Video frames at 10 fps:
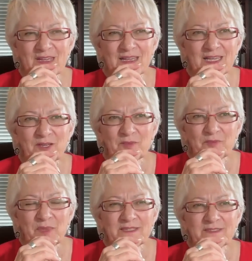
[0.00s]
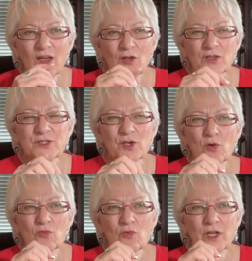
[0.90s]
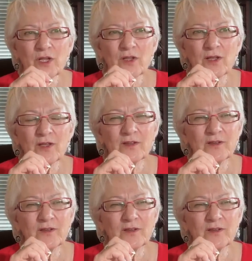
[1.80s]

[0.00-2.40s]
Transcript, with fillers: Yeah. But also, uh,